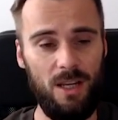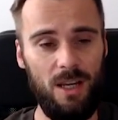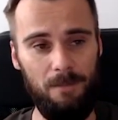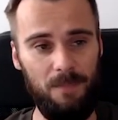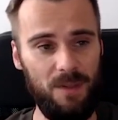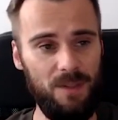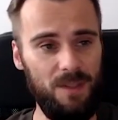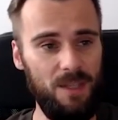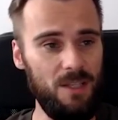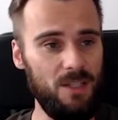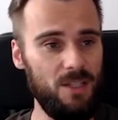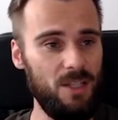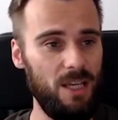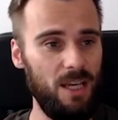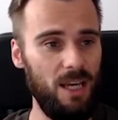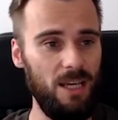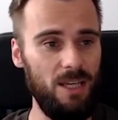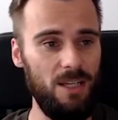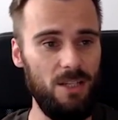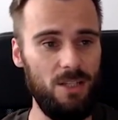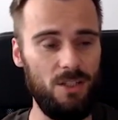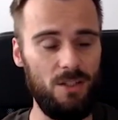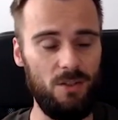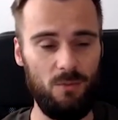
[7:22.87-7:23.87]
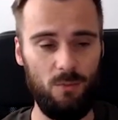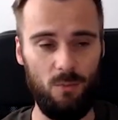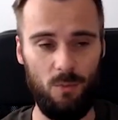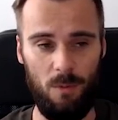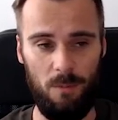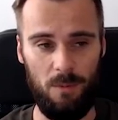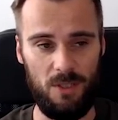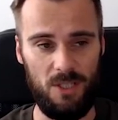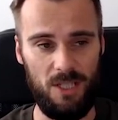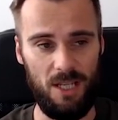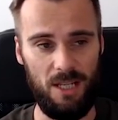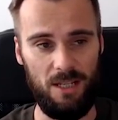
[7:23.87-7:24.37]
In this case, we're
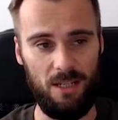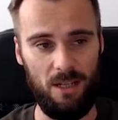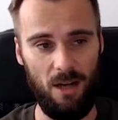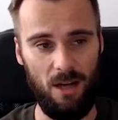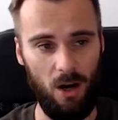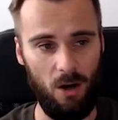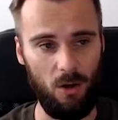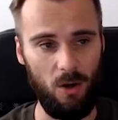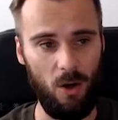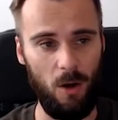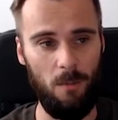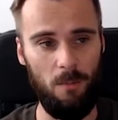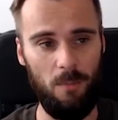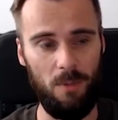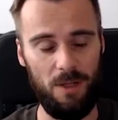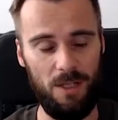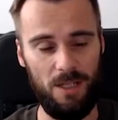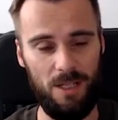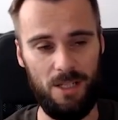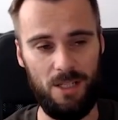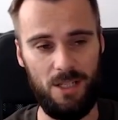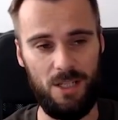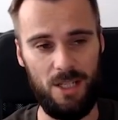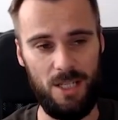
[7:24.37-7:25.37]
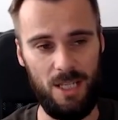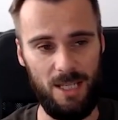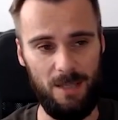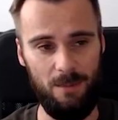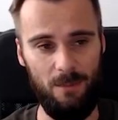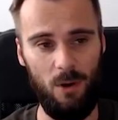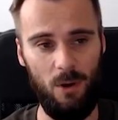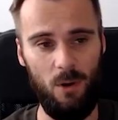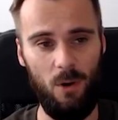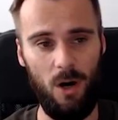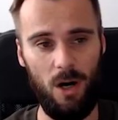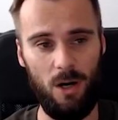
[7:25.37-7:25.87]
pretending our company is
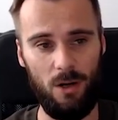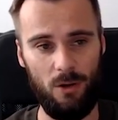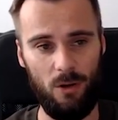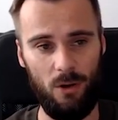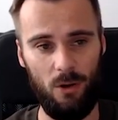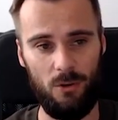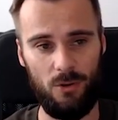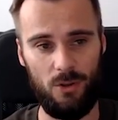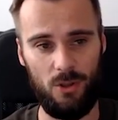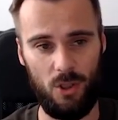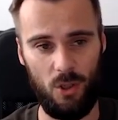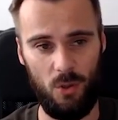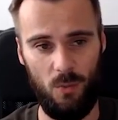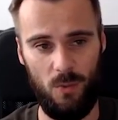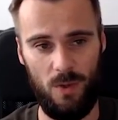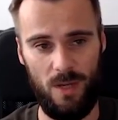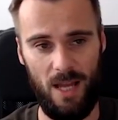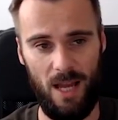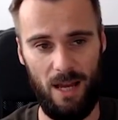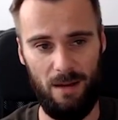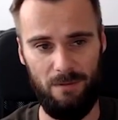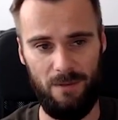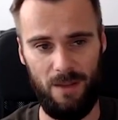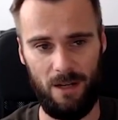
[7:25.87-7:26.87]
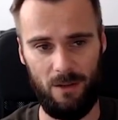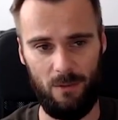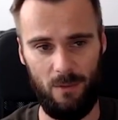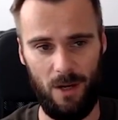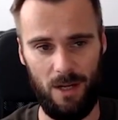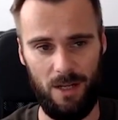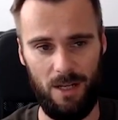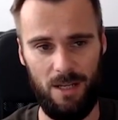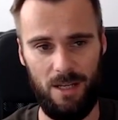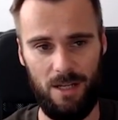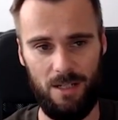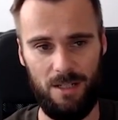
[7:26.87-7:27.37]
CMO Huddles. So we have that
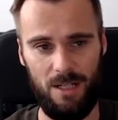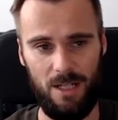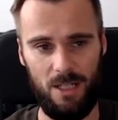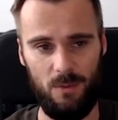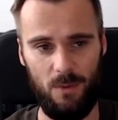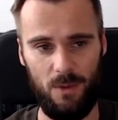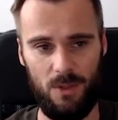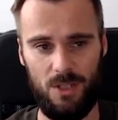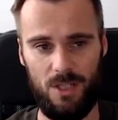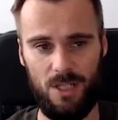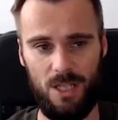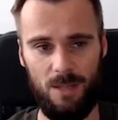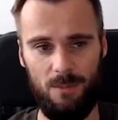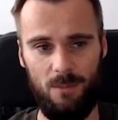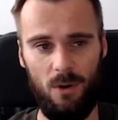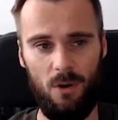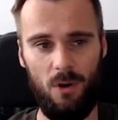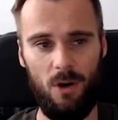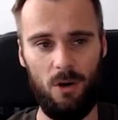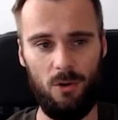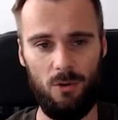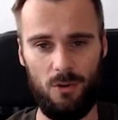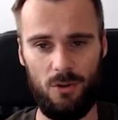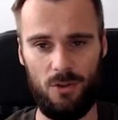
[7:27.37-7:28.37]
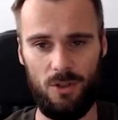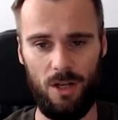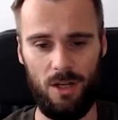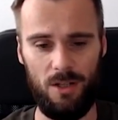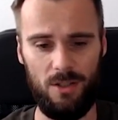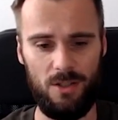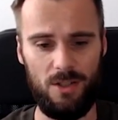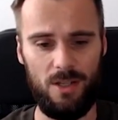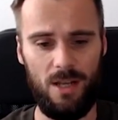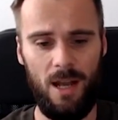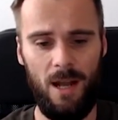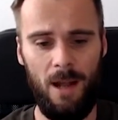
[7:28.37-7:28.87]
right here. This is what CMO Huddles
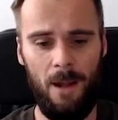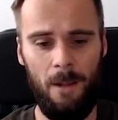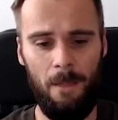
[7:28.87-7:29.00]
does.